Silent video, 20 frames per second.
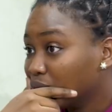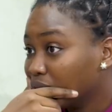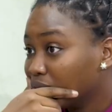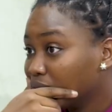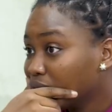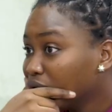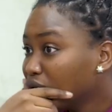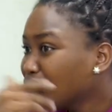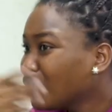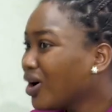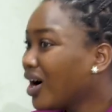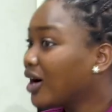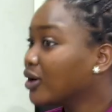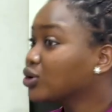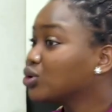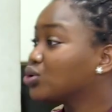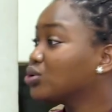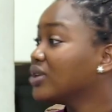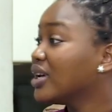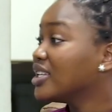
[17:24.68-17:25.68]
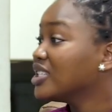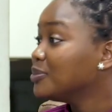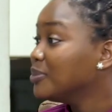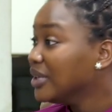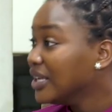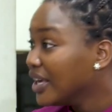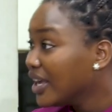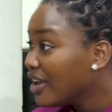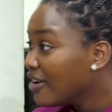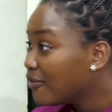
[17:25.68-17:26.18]
on. You know uh-huh. how students
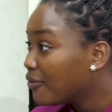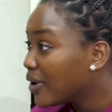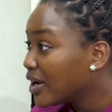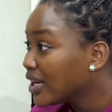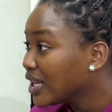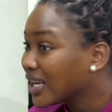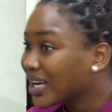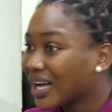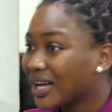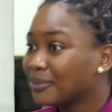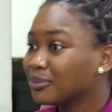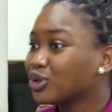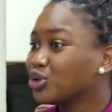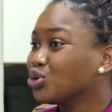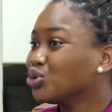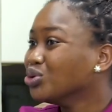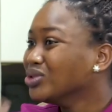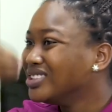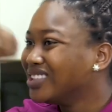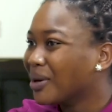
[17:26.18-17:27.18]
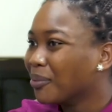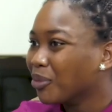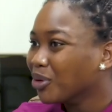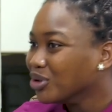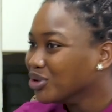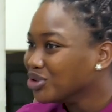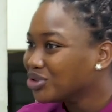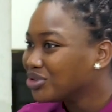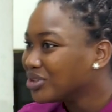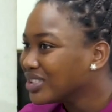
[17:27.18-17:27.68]
behave yes. when it comes yes. to yes.
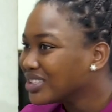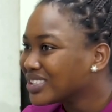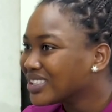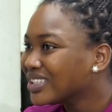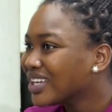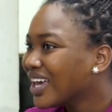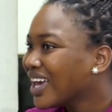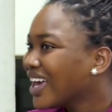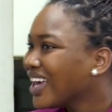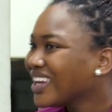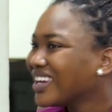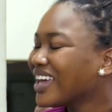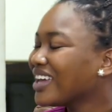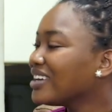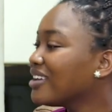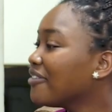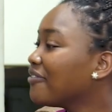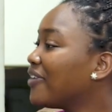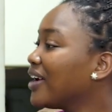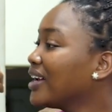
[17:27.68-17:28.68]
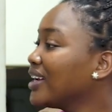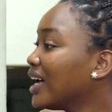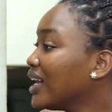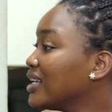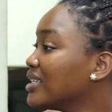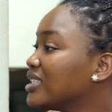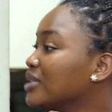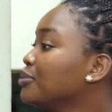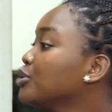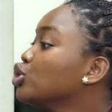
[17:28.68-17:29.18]
demonstration. The, the,
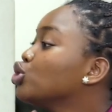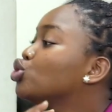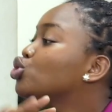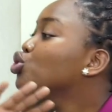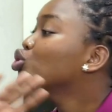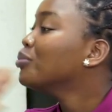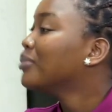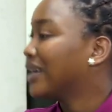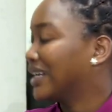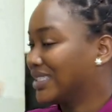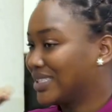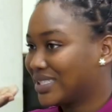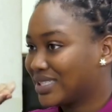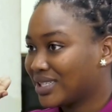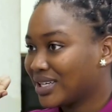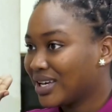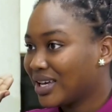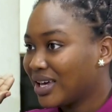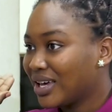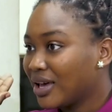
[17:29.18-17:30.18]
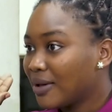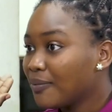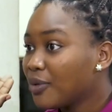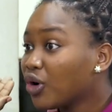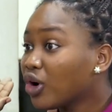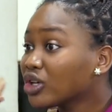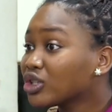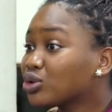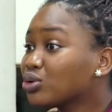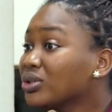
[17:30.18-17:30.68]
vandalism is too much. Too much.
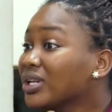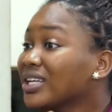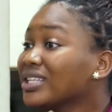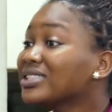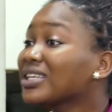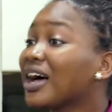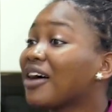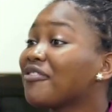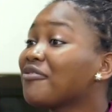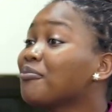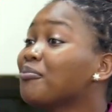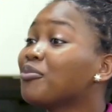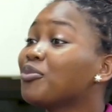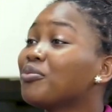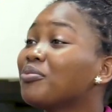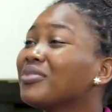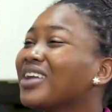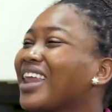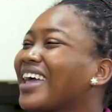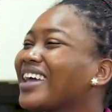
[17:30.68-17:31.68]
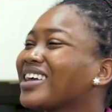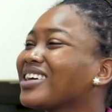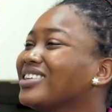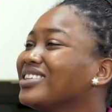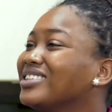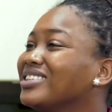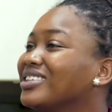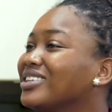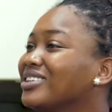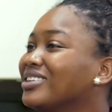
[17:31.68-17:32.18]
Because true. students have like
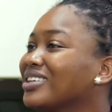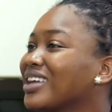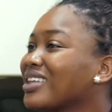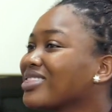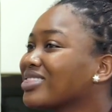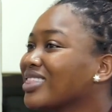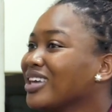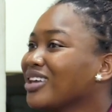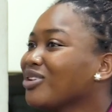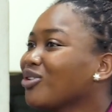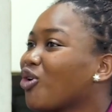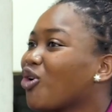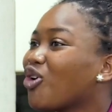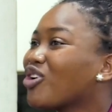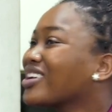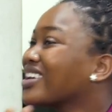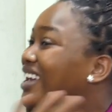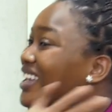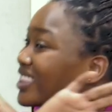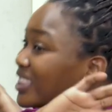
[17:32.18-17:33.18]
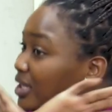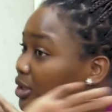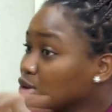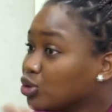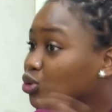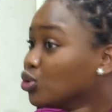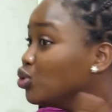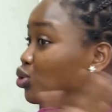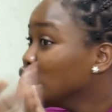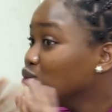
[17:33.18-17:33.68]
nothing or nothing
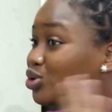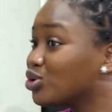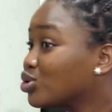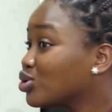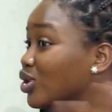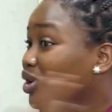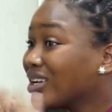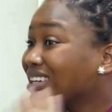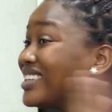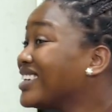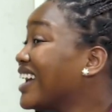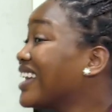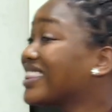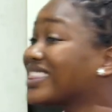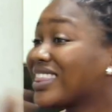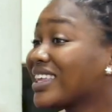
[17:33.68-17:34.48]
to lose. Nothing,